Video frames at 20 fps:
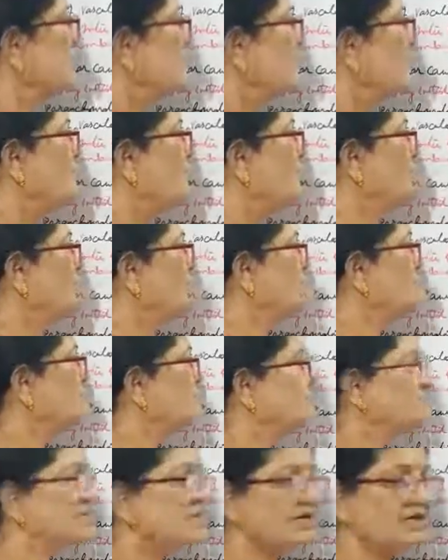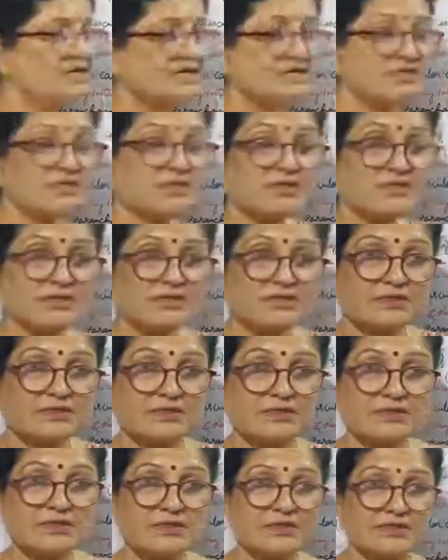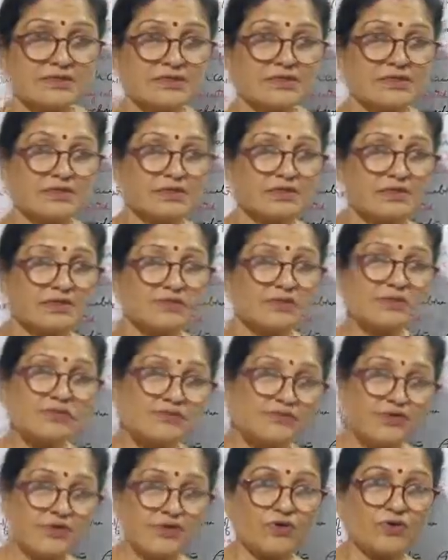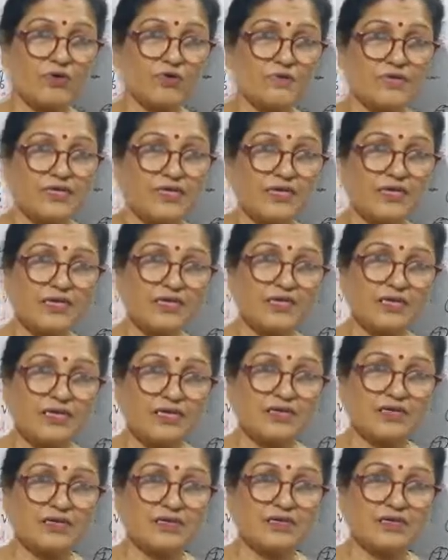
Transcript: when start to form in the